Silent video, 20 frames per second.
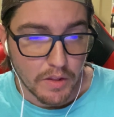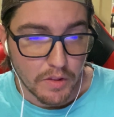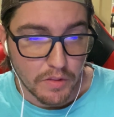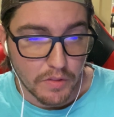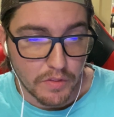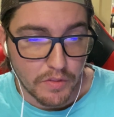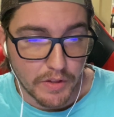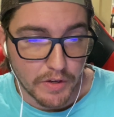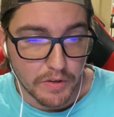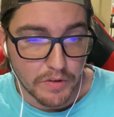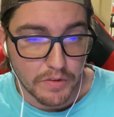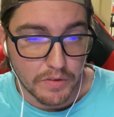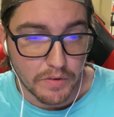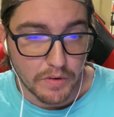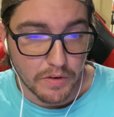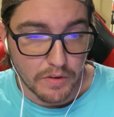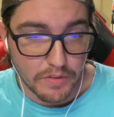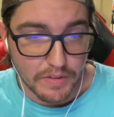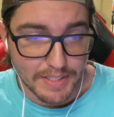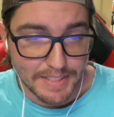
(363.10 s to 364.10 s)
They're
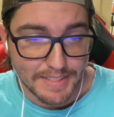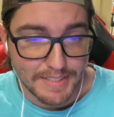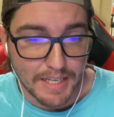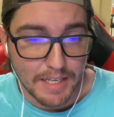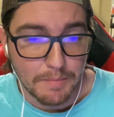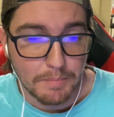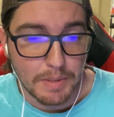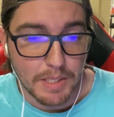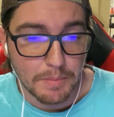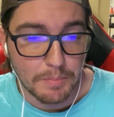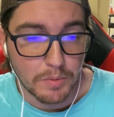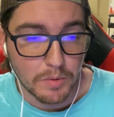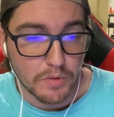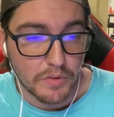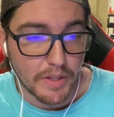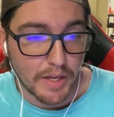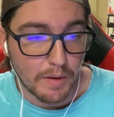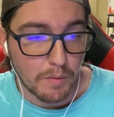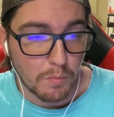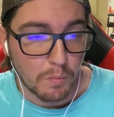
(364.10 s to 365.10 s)
the same people
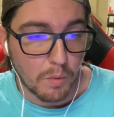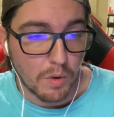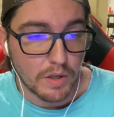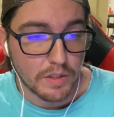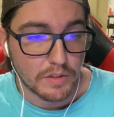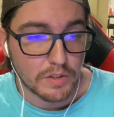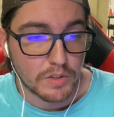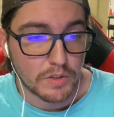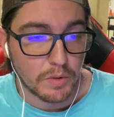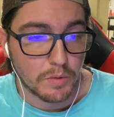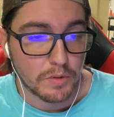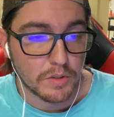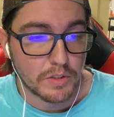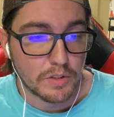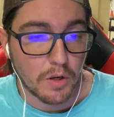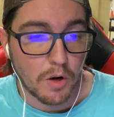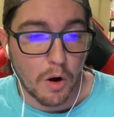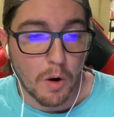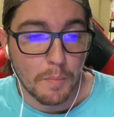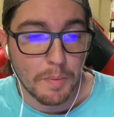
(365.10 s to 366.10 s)
that want stores
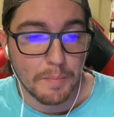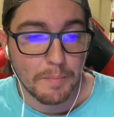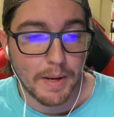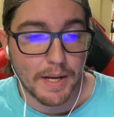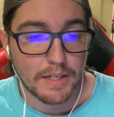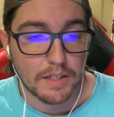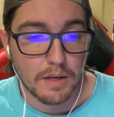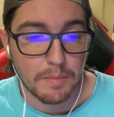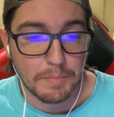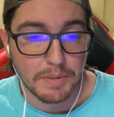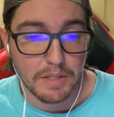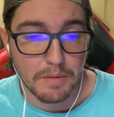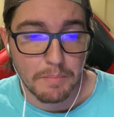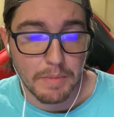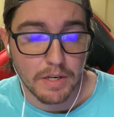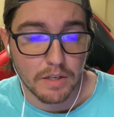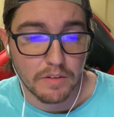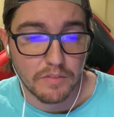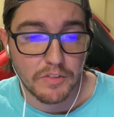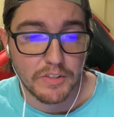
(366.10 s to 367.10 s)
to open back up in the
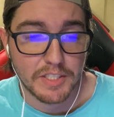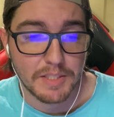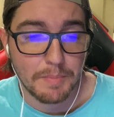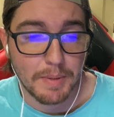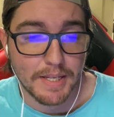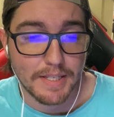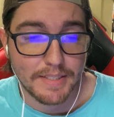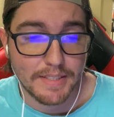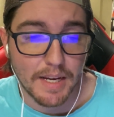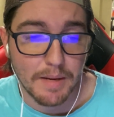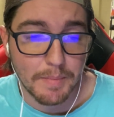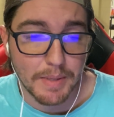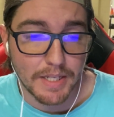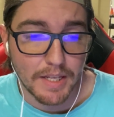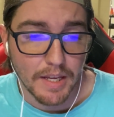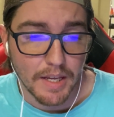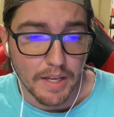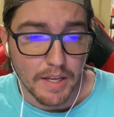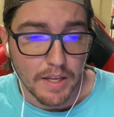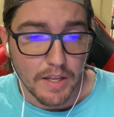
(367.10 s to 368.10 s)
middle of this
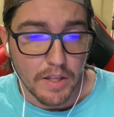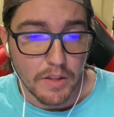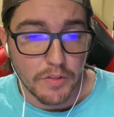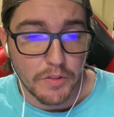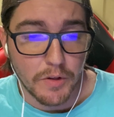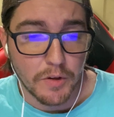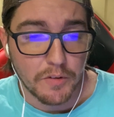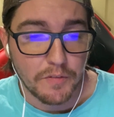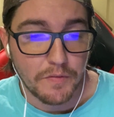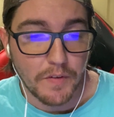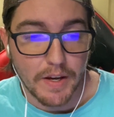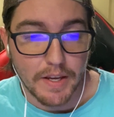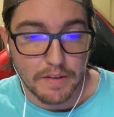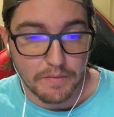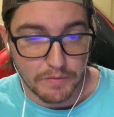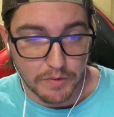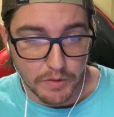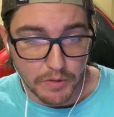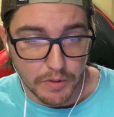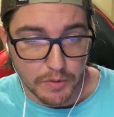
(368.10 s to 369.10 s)
pandemic. They'll fight
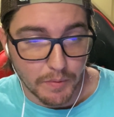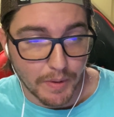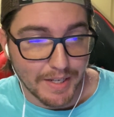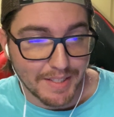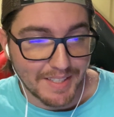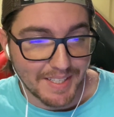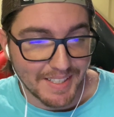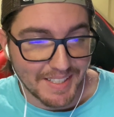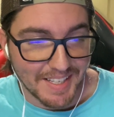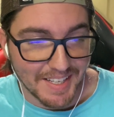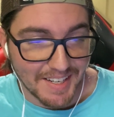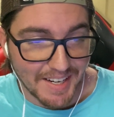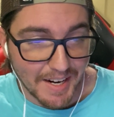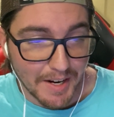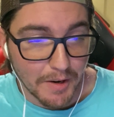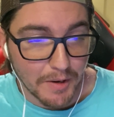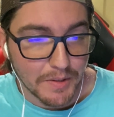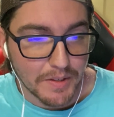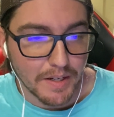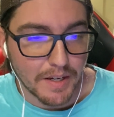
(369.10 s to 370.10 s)
for their right to get a
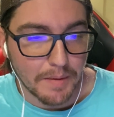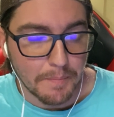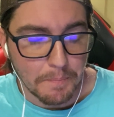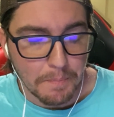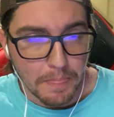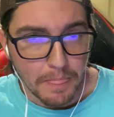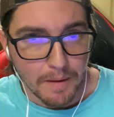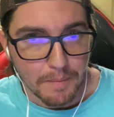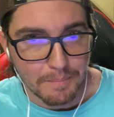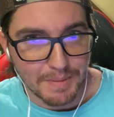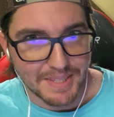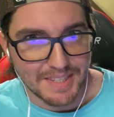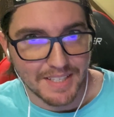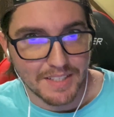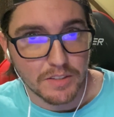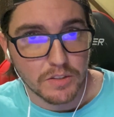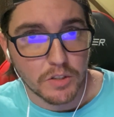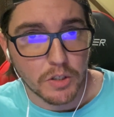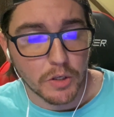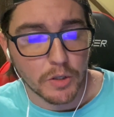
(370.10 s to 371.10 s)
haircut, but
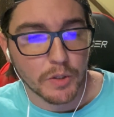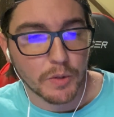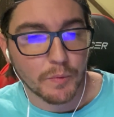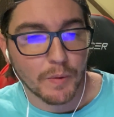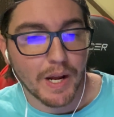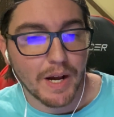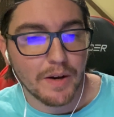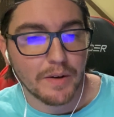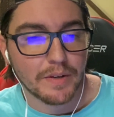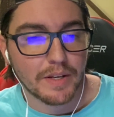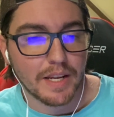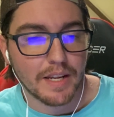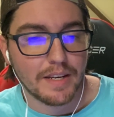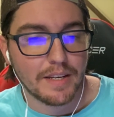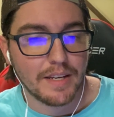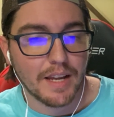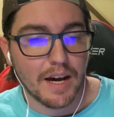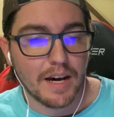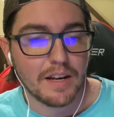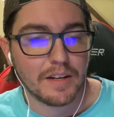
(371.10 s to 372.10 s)
then turn around
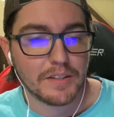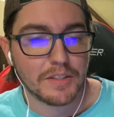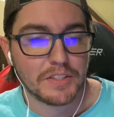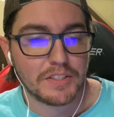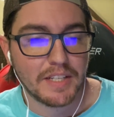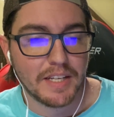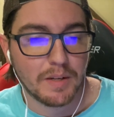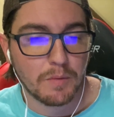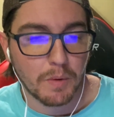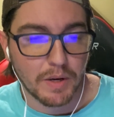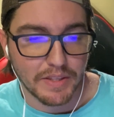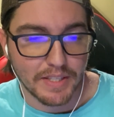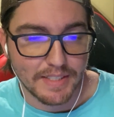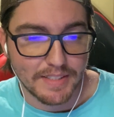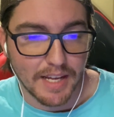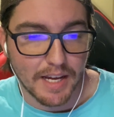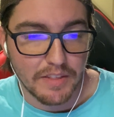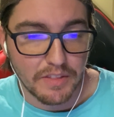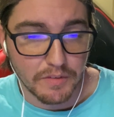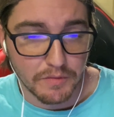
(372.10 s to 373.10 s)
and not understand why the
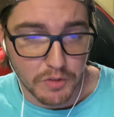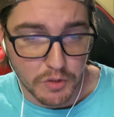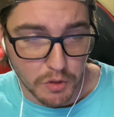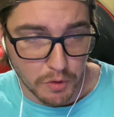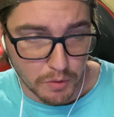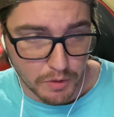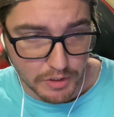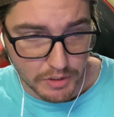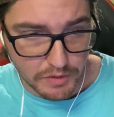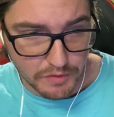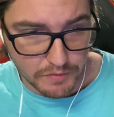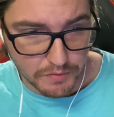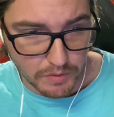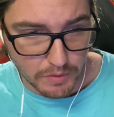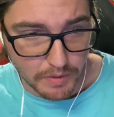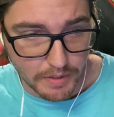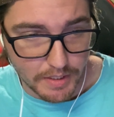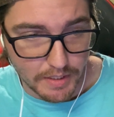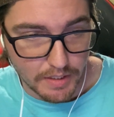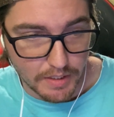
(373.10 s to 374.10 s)
death of George
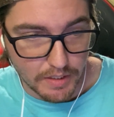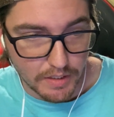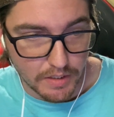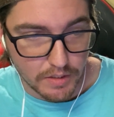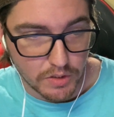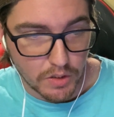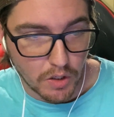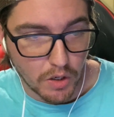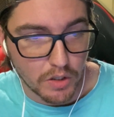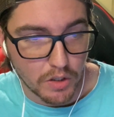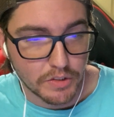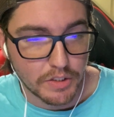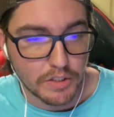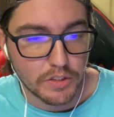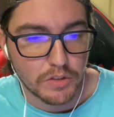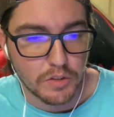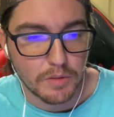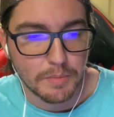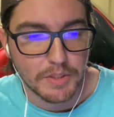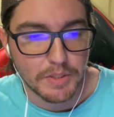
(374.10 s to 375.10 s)
Floyd is causing
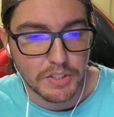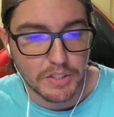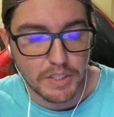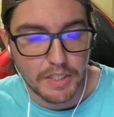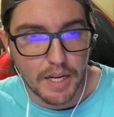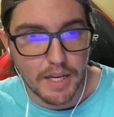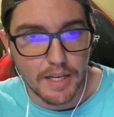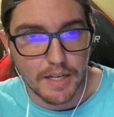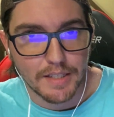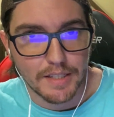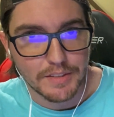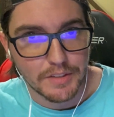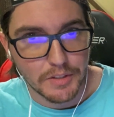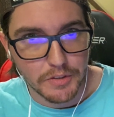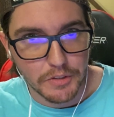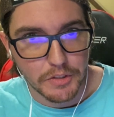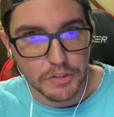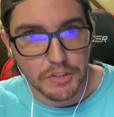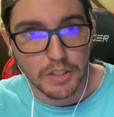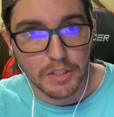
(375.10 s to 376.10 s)
so much chaos to
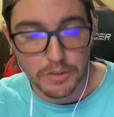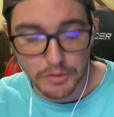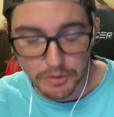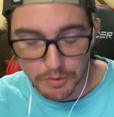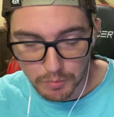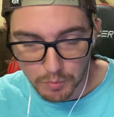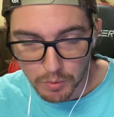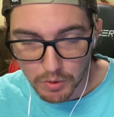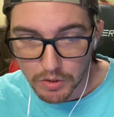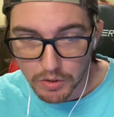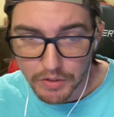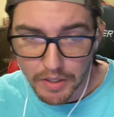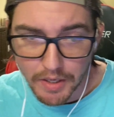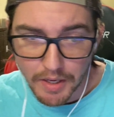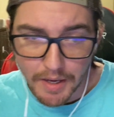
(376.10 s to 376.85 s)
their sheltered world.